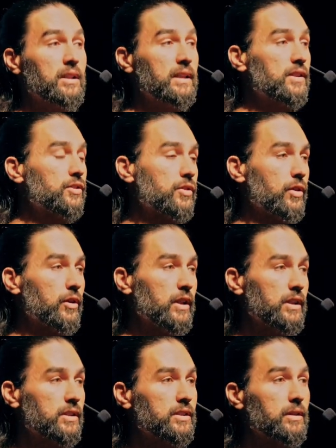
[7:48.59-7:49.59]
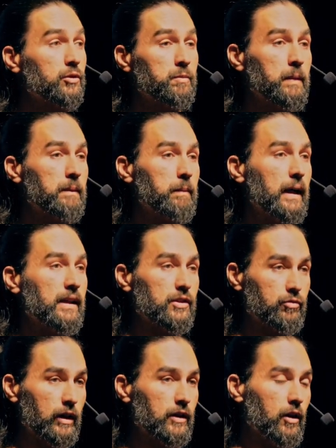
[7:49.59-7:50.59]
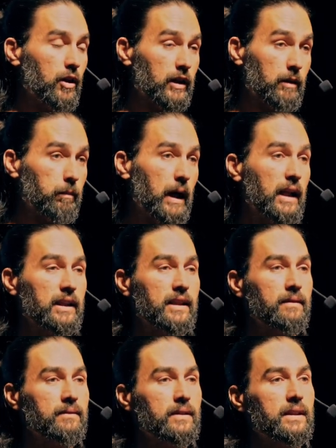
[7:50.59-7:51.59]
in his 30s, who was bit by a stray dog in Bali.